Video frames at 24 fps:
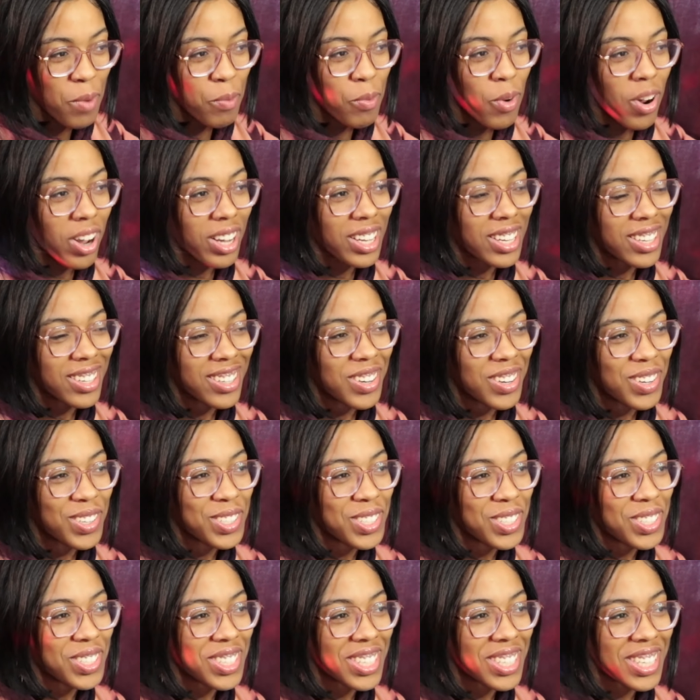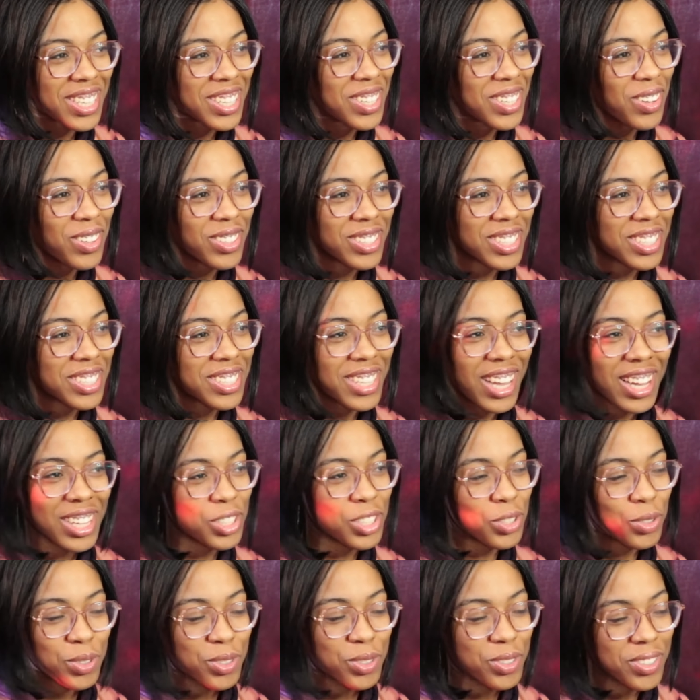Bro, he knows it's
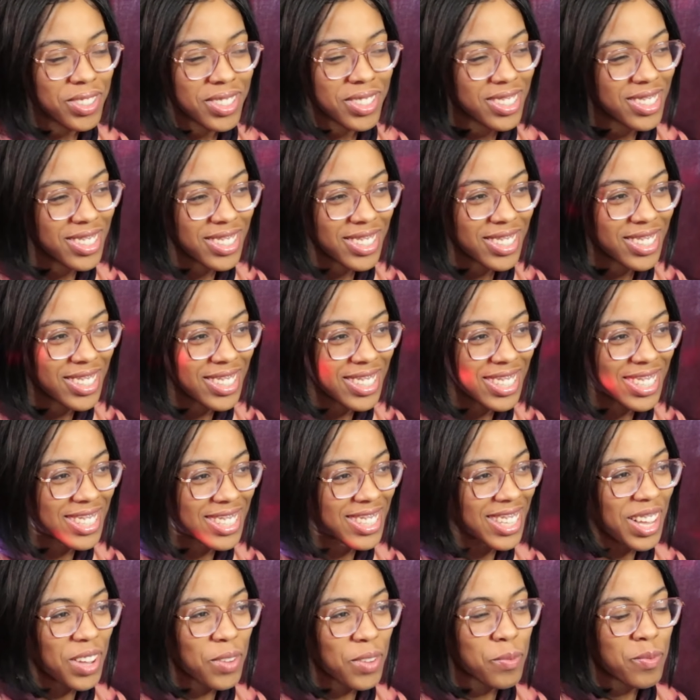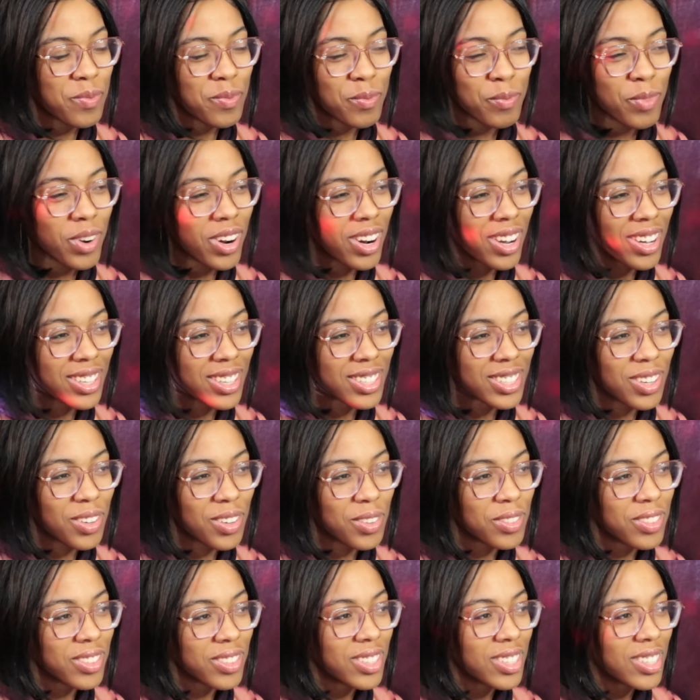not true. He's like, bro,
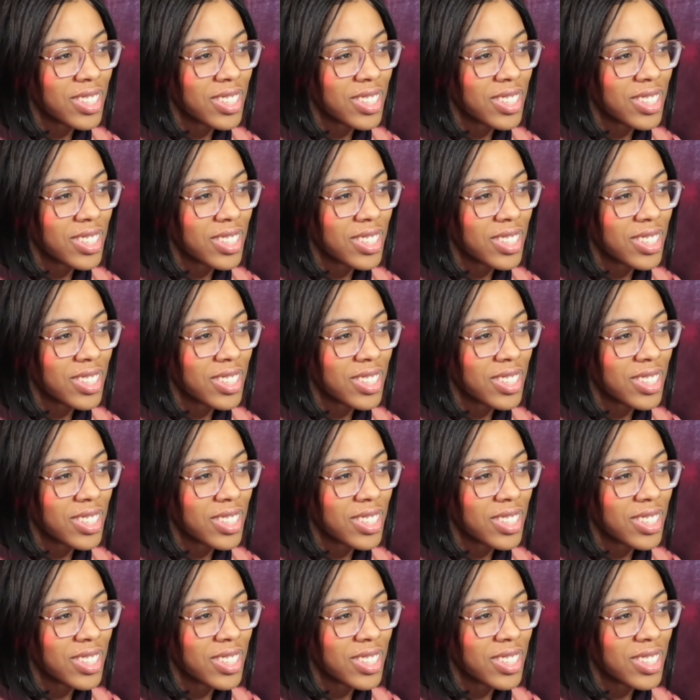don't.